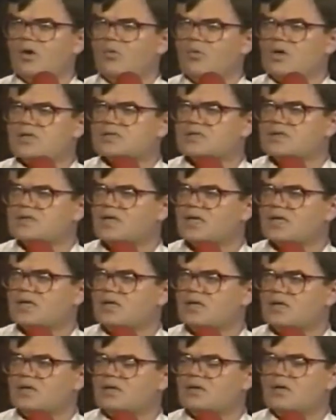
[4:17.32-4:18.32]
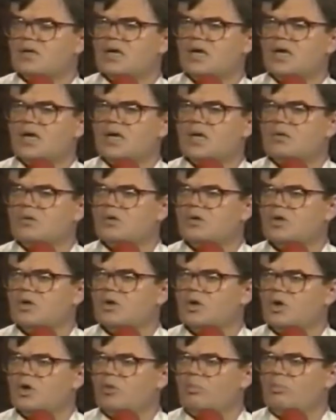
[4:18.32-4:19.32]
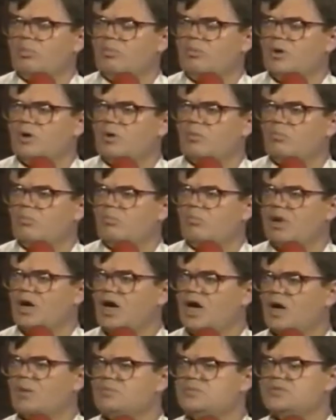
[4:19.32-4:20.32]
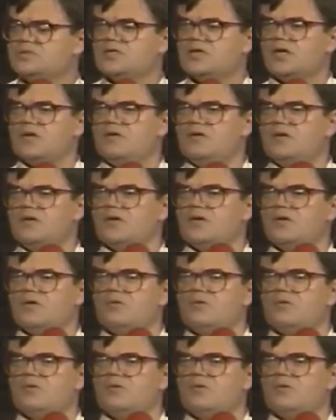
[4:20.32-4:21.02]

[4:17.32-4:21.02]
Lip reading: wasn't thinking, and Bob said,